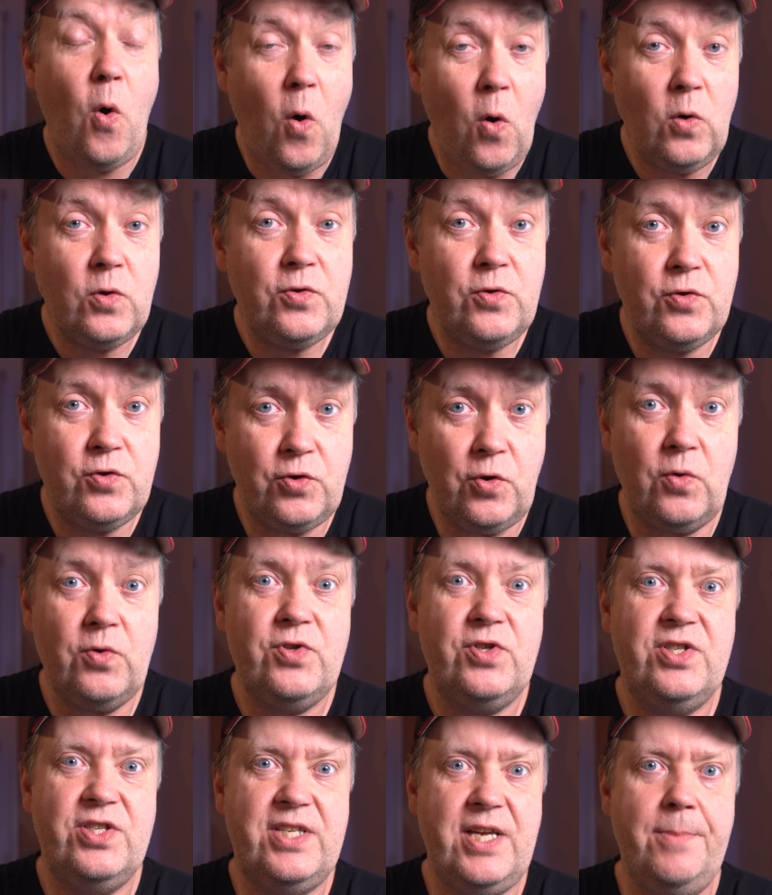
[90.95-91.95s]
also saw
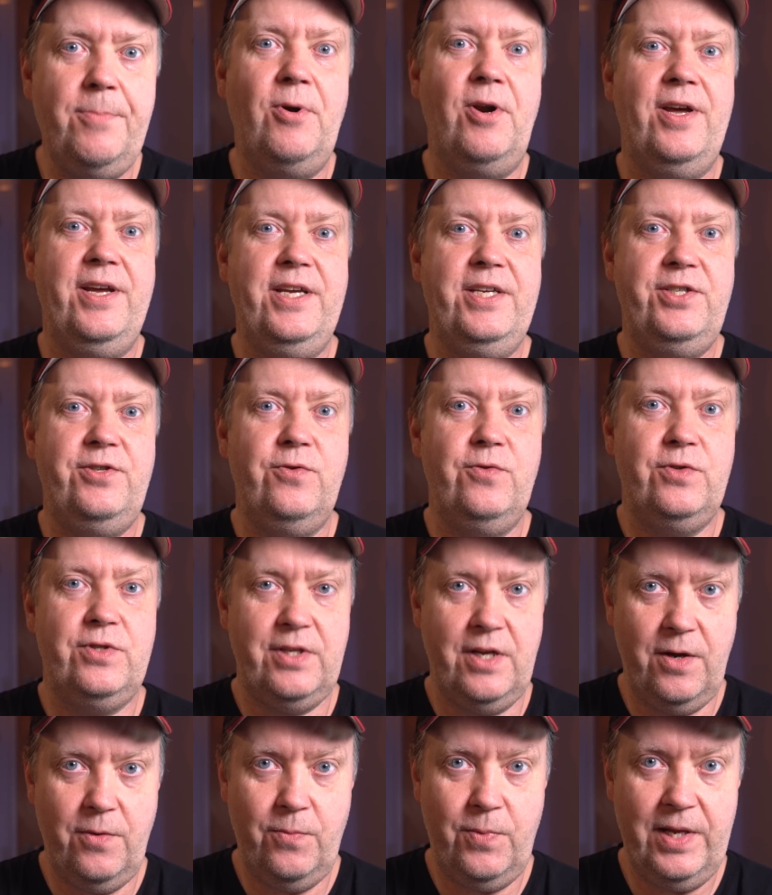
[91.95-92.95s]
similar
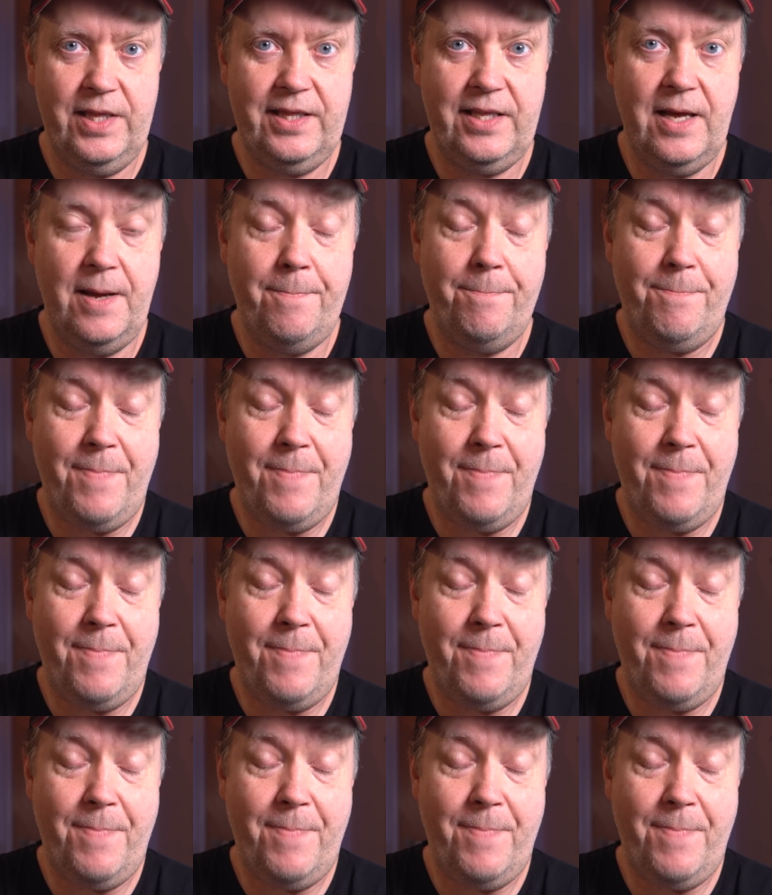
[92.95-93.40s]
issues with